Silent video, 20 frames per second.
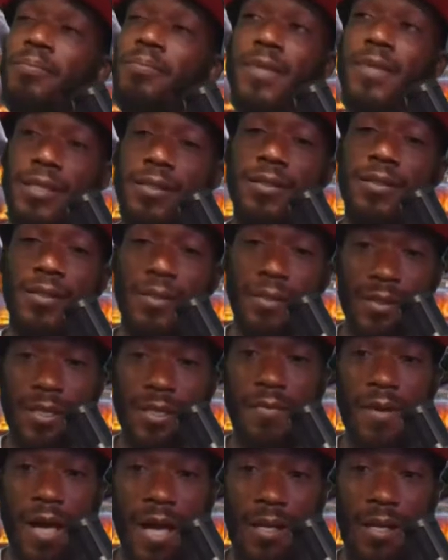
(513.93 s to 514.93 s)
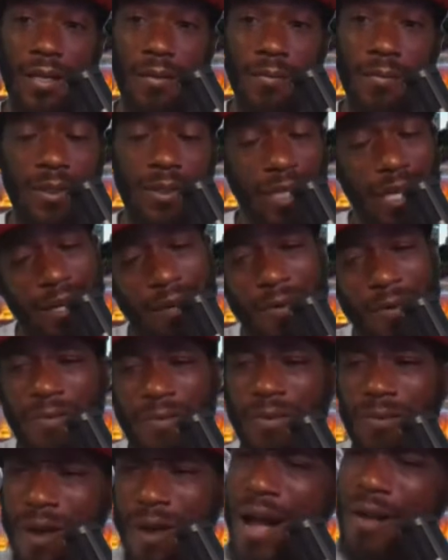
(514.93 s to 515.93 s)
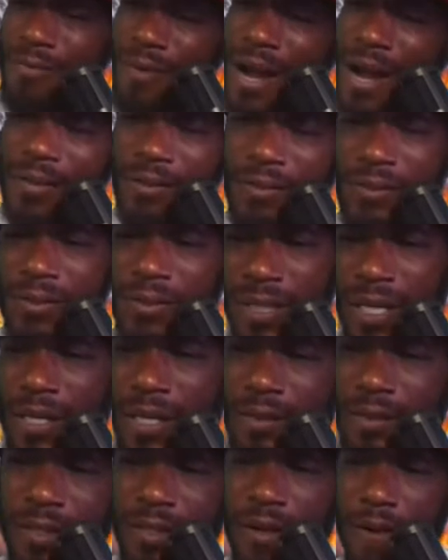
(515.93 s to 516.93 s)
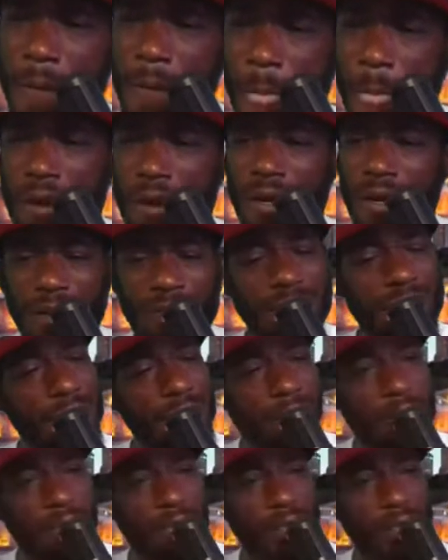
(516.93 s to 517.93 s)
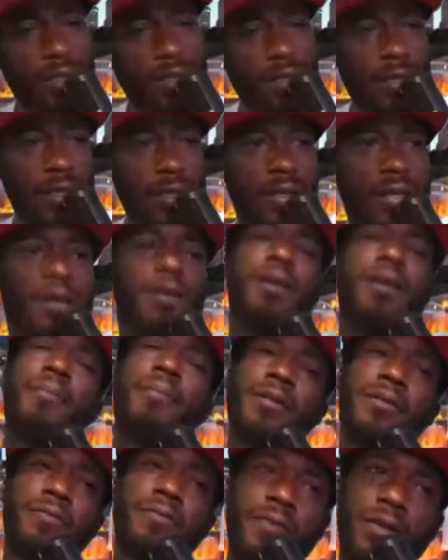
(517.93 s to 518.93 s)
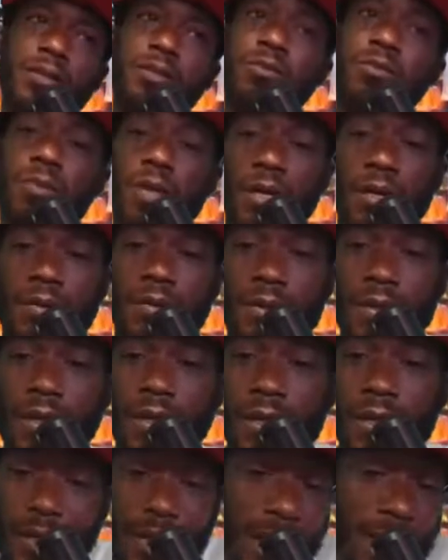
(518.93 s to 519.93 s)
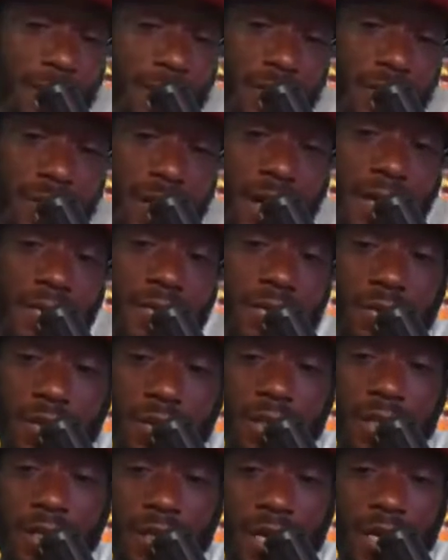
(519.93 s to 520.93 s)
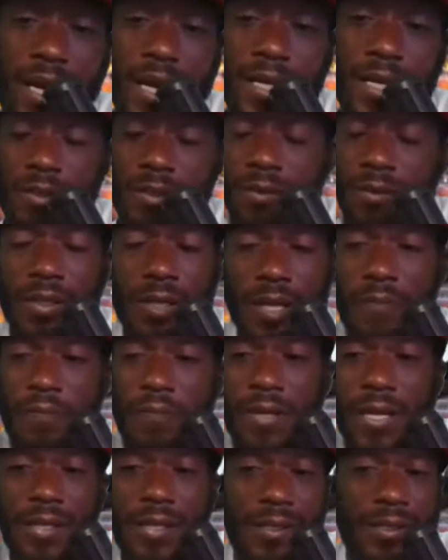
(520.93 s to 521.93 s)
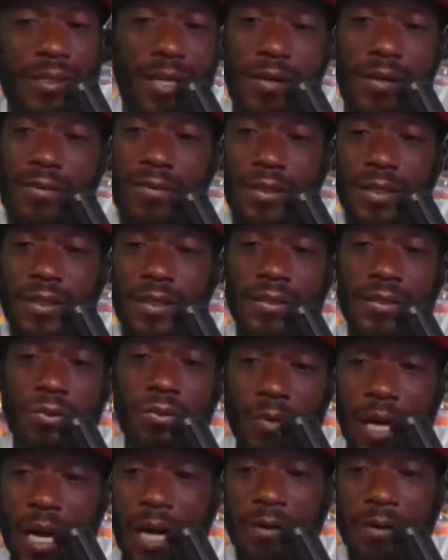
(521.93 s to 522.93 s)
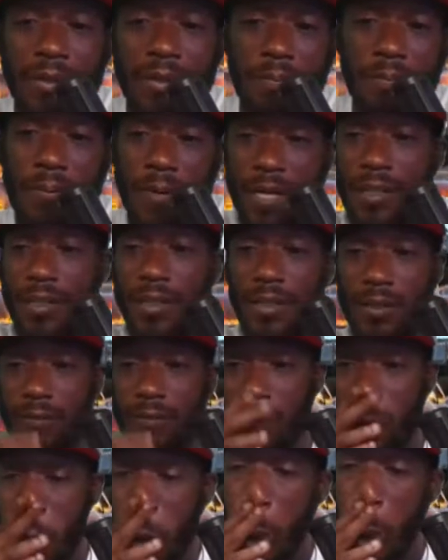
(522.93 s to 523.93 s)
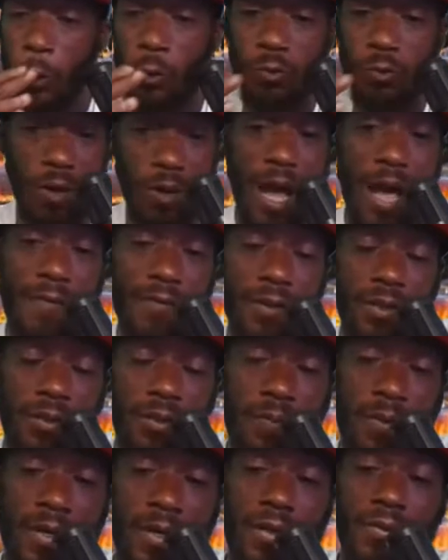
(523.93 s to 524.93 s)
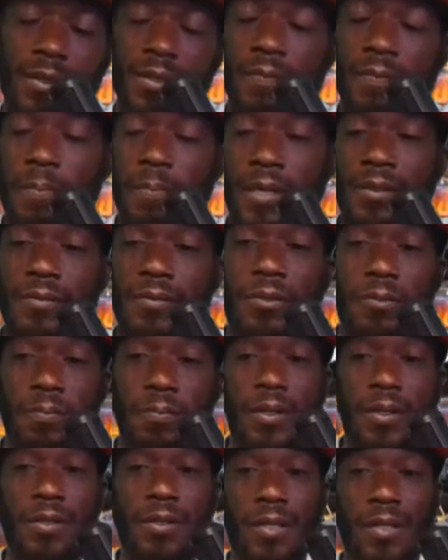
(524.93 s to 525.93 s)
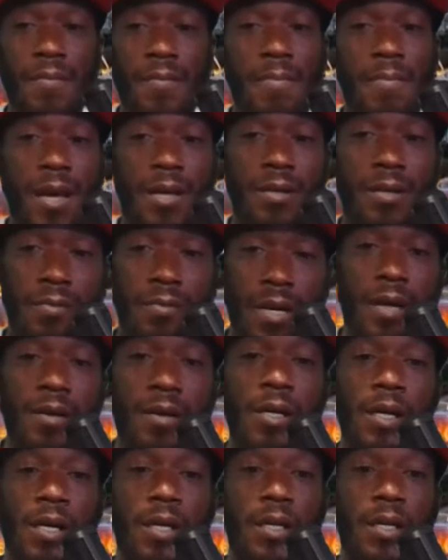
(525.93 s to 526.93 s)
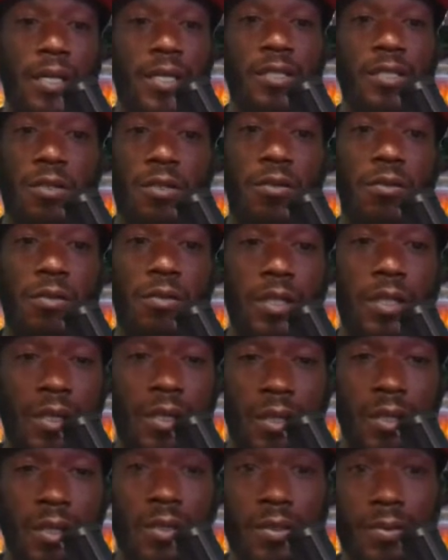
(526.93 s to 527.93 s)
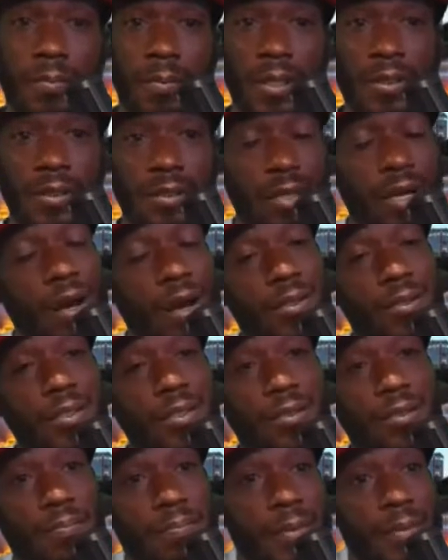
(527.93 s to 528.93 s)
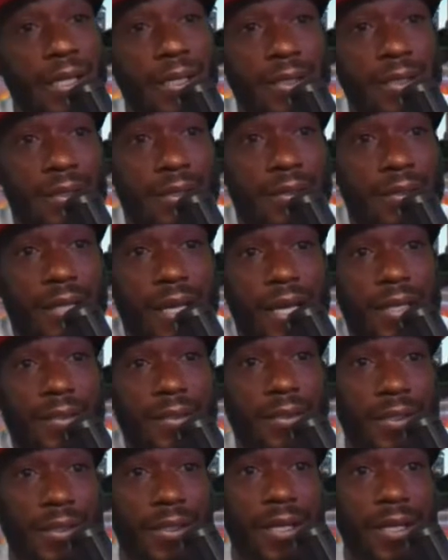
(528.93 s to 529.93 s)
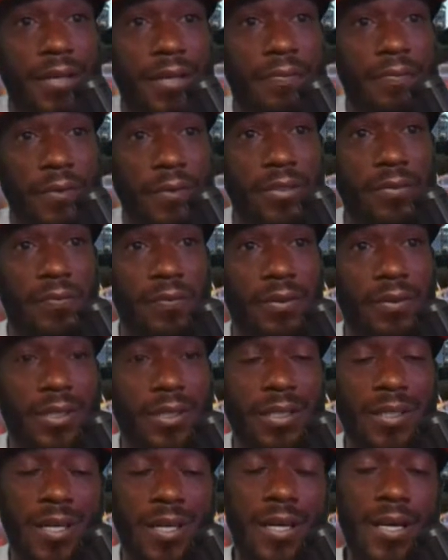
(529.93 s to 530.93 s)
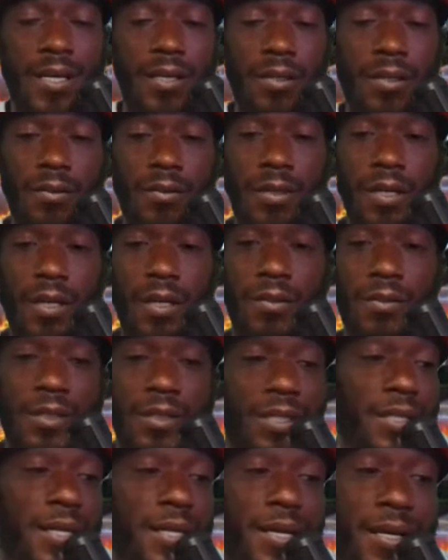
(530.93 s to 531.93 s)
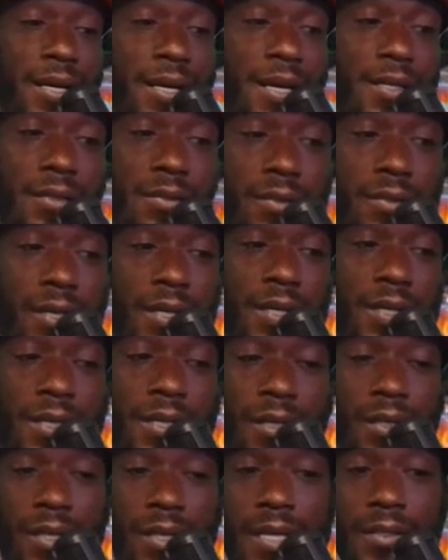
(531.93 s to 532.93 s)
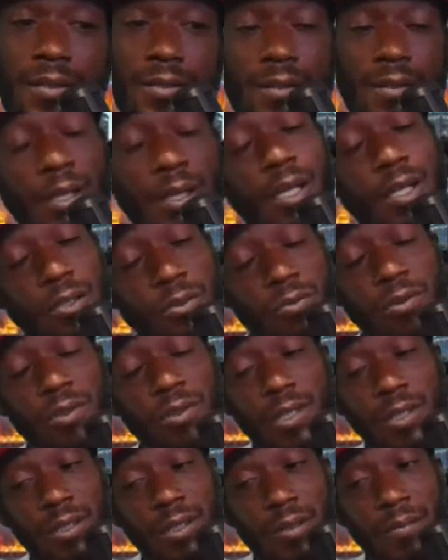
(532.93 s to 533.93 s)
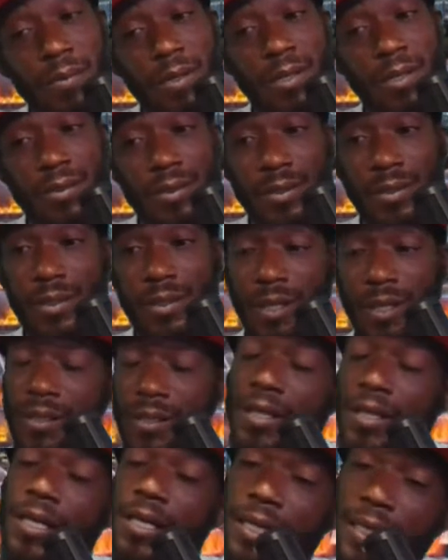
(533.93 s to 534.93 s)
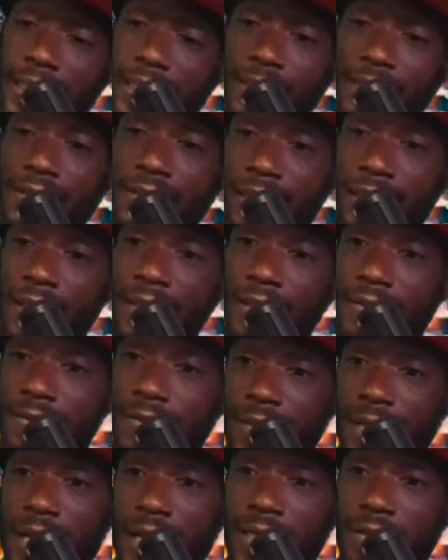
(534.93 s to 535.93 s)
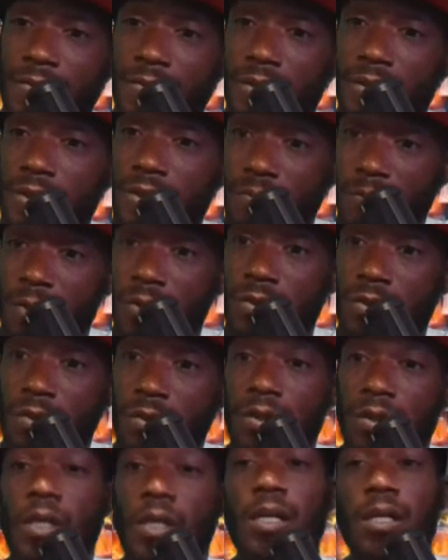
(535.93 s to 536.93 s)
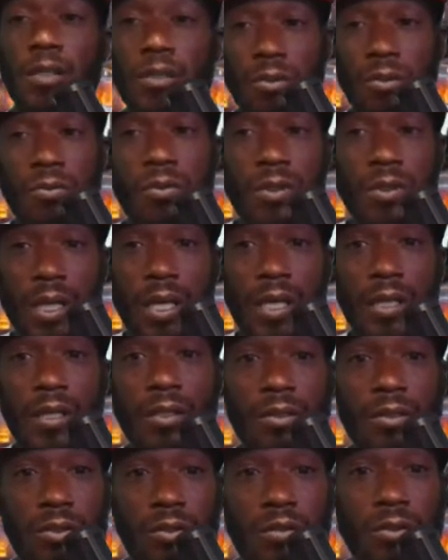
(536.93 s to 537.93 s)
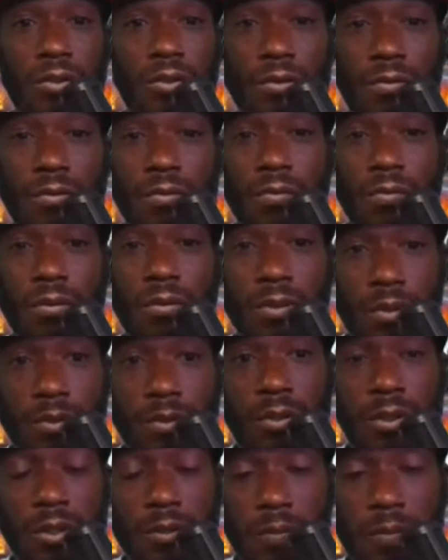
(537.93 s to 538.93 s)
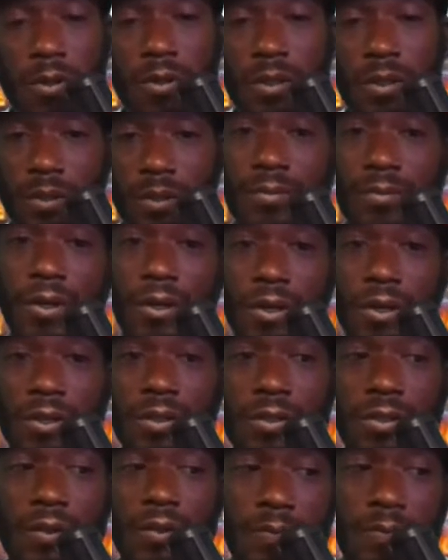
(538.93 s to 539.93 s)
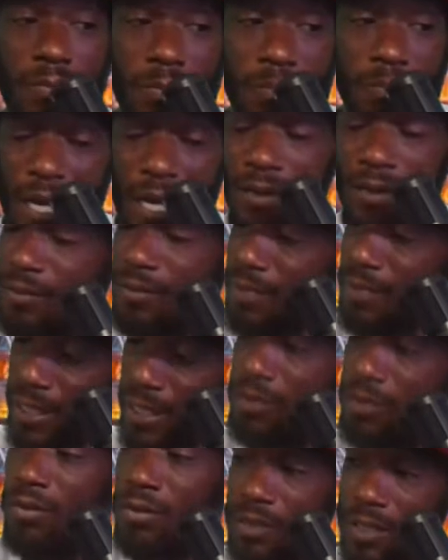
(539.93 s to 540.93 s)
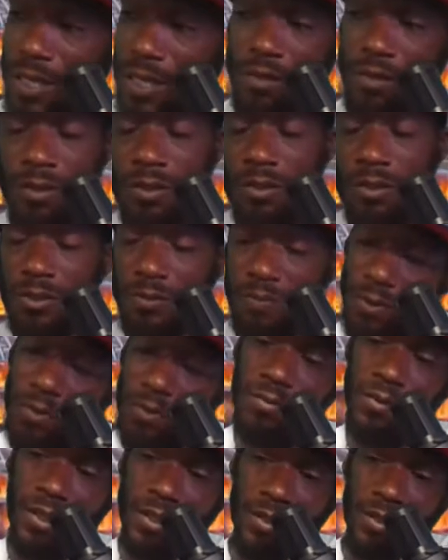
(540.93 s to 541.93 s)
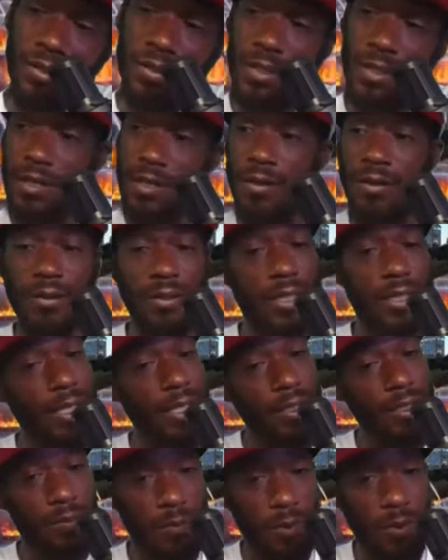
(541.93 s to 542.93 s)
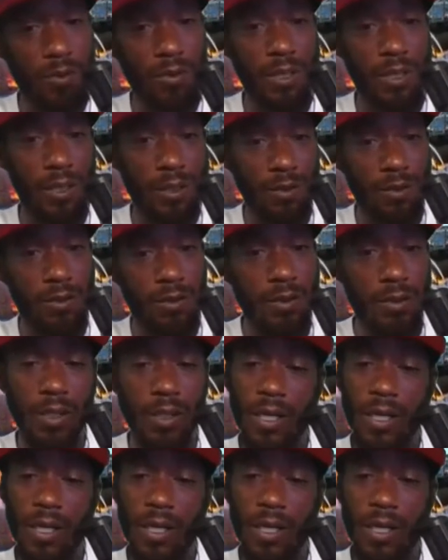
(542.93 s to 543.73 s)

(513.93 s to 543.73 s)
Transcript: Listen, come holler at me. Same way with Rock. Rock do the same thing. Every time a nigga cooking, I'm about to fuck you up. Every time, so DNA ain't doing nothing that these other niggas who got competitive, drive and competitive spirits in battle rap is doing. But y'all just making it like DNA fishing for DNA. Ain't got to do nothing. He a legend. You said something about DNA. He said now he want to smoke you. You saying that you are smoking or you'll battle him later on down the road. You're smoking later on down the road. Okay, it's smoke later on.